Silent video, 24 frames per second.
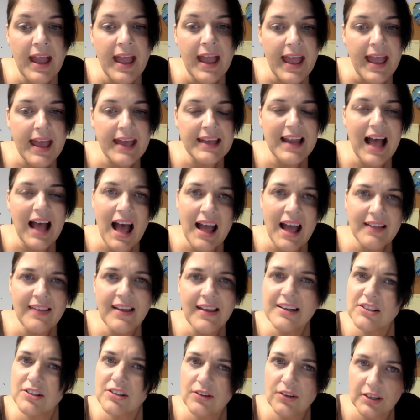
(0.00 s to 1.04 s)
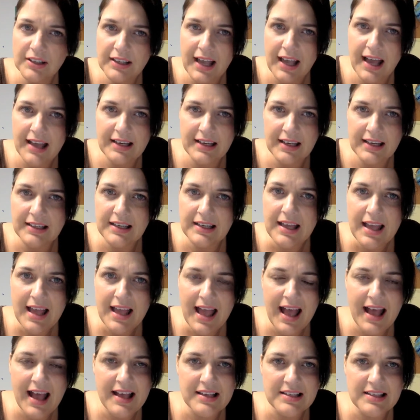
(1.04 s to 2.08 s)
And I like to look at it
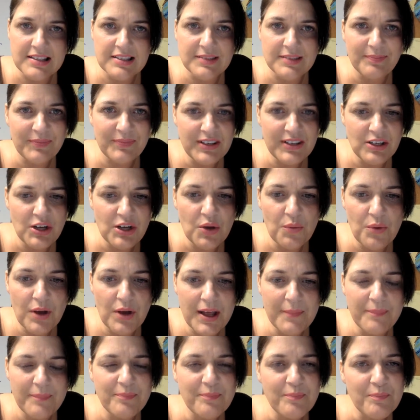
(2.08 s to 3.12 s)
as, you know what,